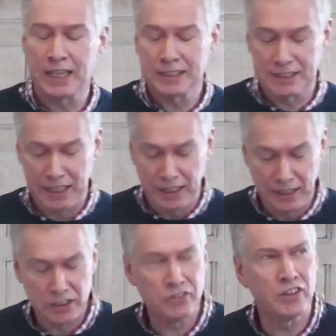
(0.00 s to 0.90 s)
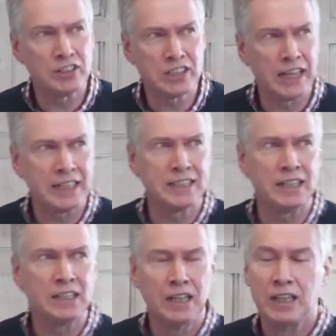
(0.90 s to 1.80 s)
he says in his first
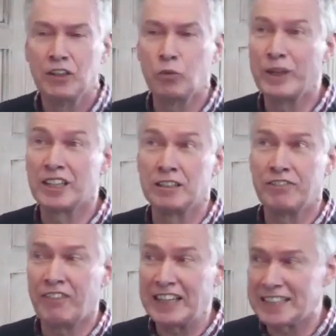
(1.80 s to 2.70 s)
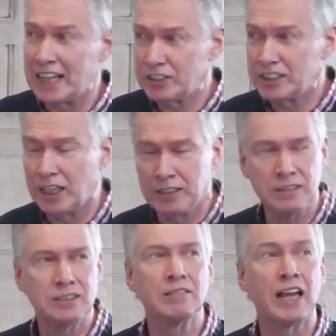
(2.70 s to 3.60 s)
letter, If we confess our
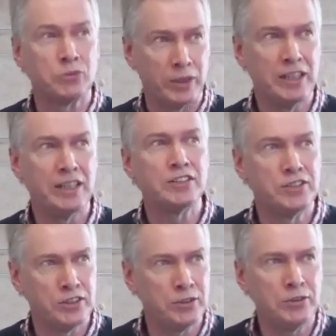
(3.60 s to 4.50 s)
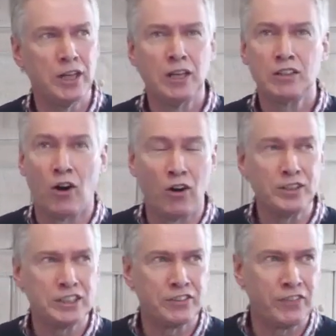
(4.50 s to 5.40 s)
sins, as we need to do,
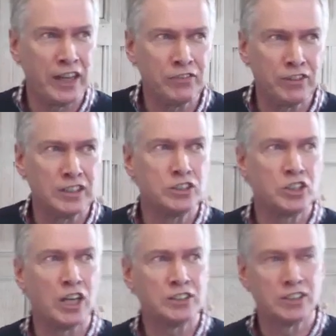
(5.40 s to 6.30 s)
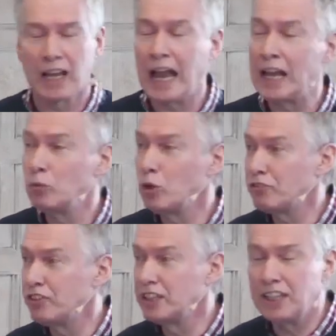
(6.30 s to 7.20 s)
God is faithful and just
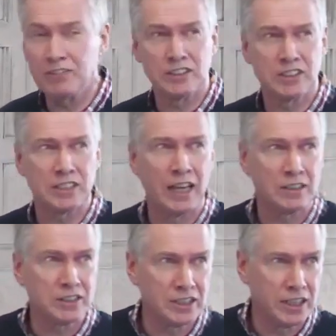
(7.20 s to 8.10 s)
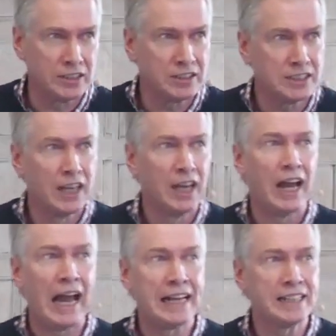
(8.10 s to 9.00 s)
and will forgive us our
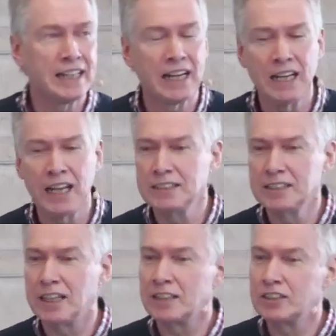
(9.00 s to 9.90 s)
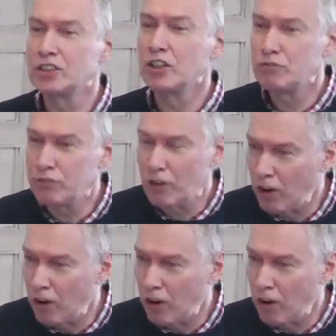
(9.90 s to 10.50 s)
sins and cleanse us